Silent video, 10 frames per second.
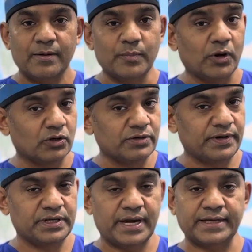because if
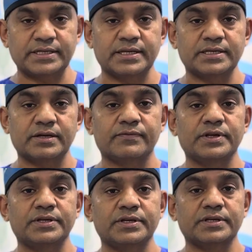it is an extensive
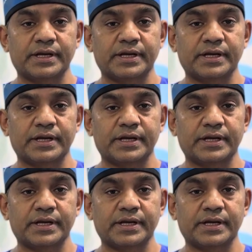disease,